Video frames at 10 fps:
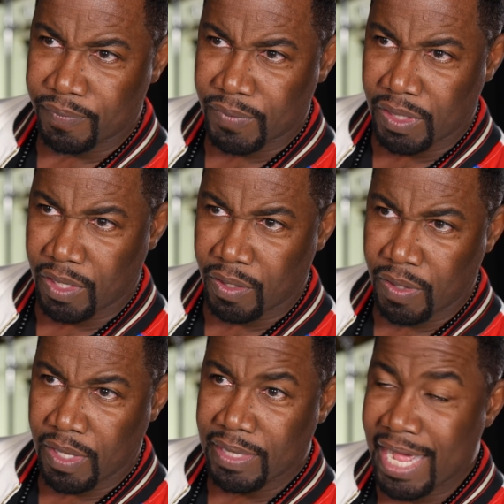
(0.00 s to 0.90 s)
You know,
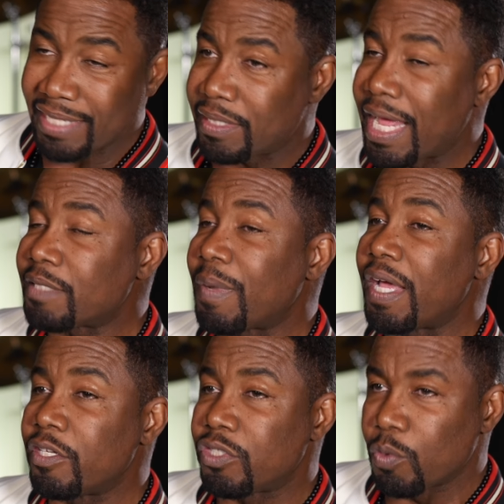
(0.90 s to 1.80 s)
that that's my
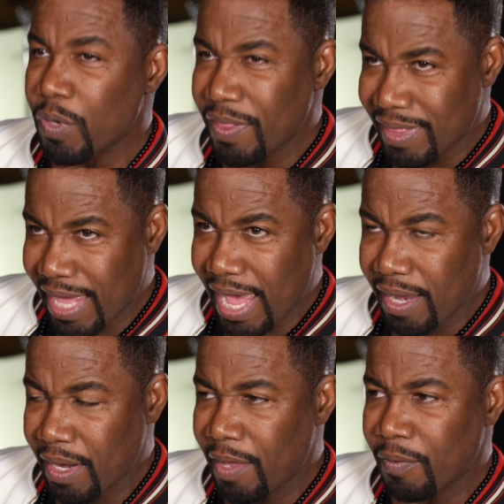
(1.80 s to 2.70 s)
issue with
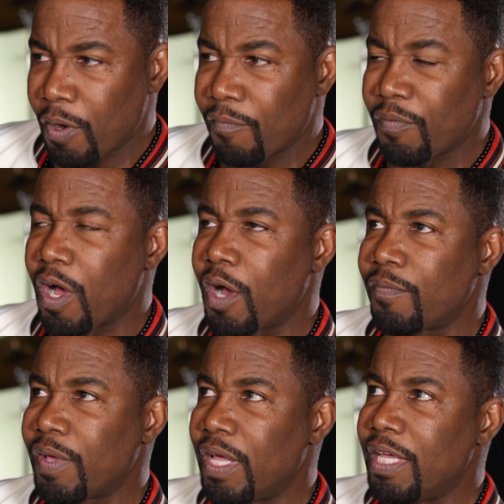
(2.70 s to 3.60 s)
that uh, of of